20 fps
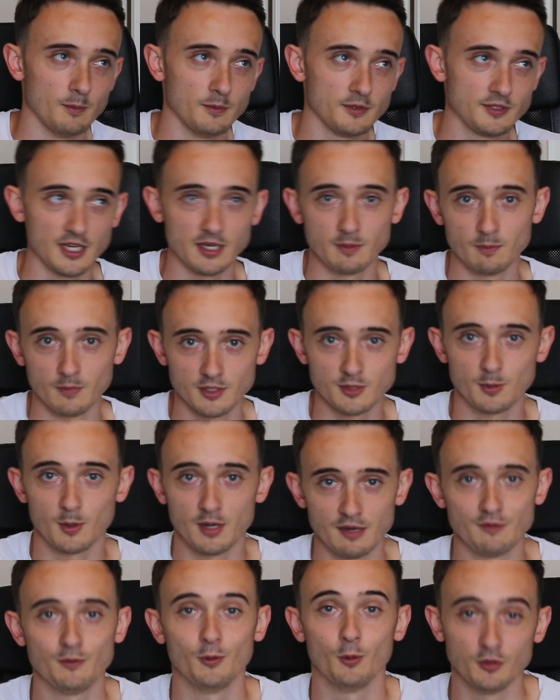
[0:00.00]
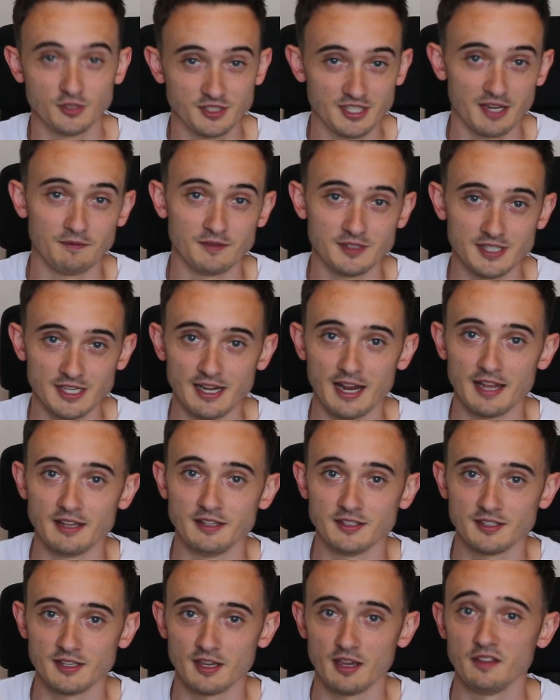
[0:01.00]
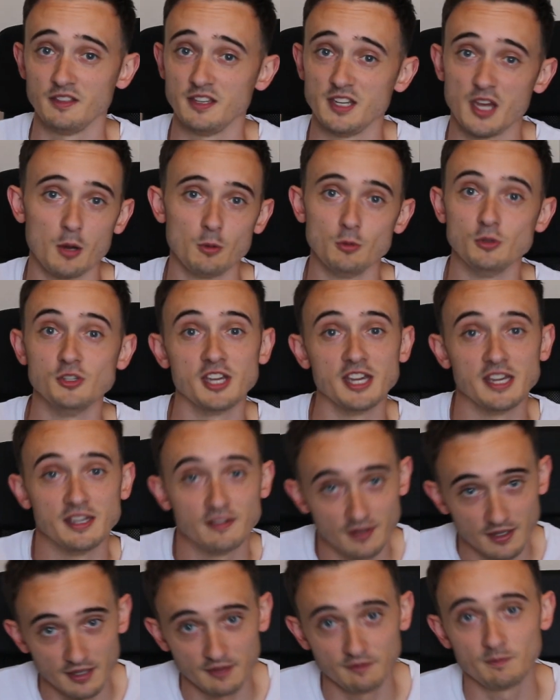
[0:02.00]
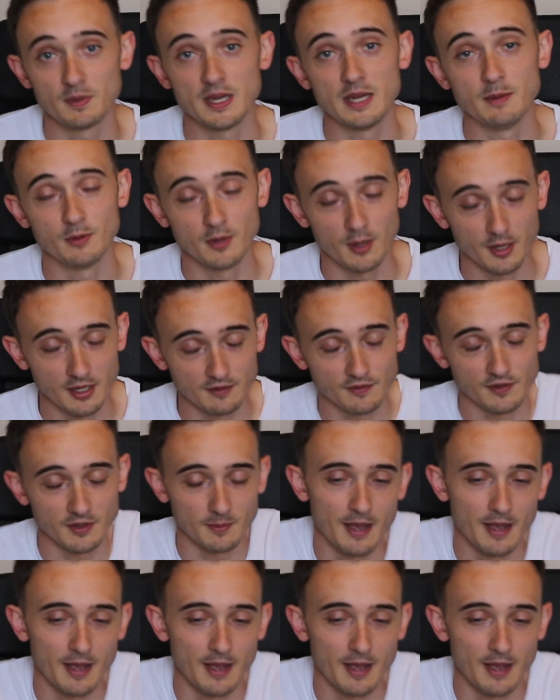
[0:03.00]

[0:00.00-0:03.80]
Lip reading: Sigma 24-70 lens, the OG, if people know anything